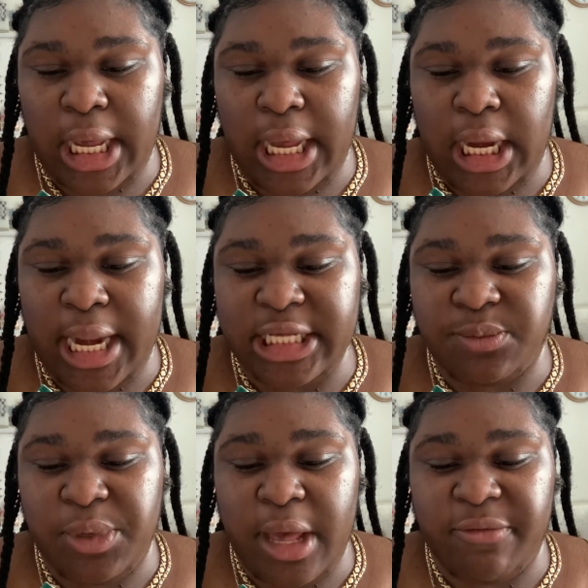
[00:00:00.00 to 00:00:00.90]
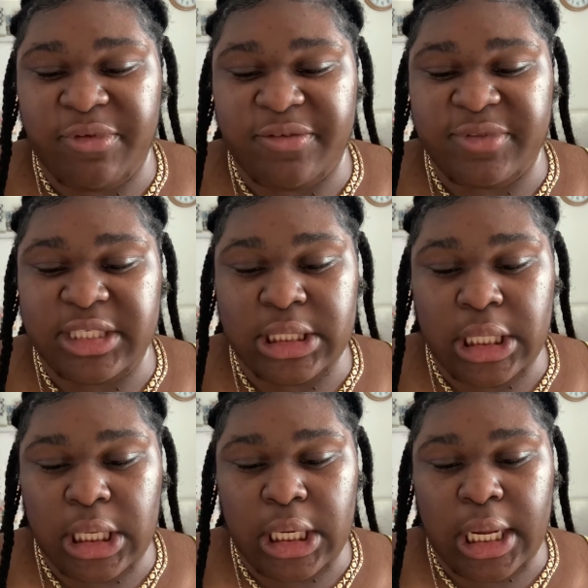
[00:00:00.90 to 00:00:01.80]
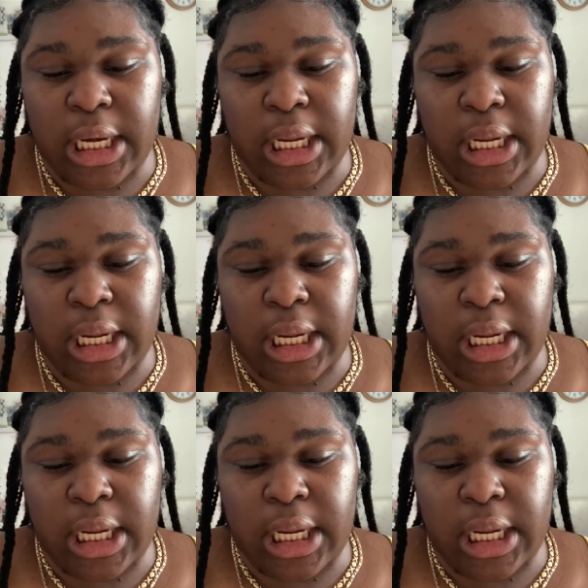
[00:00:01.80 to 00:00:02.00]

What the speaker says: and SPF 15 in